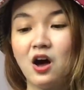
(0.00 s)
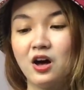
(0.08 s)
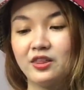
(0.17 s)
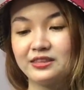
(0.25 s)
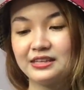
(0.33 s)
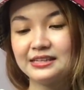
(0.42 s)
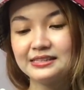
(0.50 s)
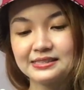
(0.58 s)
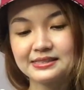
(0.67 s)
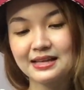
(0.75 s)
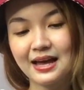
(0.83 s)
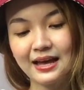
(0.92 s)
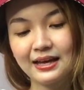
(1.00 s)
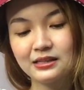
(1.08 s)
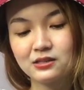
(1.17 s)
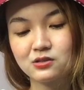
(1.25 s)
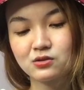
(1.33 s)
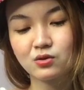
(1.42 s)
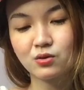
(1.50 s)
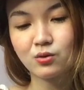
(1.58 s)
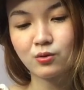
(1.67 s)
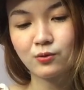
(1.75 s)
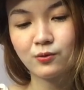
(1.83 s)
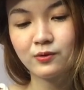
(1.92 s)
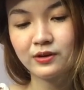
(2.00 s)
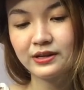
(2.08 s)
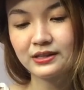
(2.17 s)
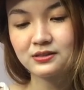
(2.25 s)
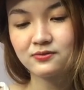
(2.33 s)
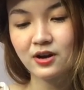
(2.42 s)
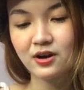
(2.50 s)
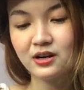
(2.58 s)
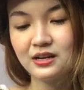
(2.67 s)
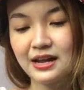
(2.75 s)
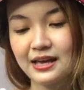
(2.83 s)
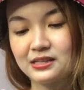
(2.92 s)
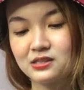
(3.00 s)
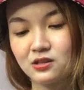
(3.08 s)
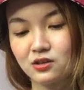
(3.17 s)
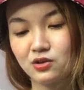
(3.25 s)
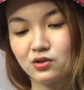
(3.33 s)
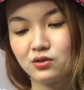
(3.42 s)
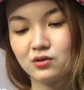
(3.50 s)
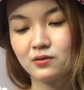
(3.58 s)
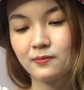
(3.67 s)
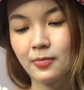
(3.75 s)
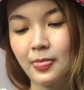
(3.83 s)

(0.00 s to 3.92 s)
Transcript: on the inside, so it's very nice na good.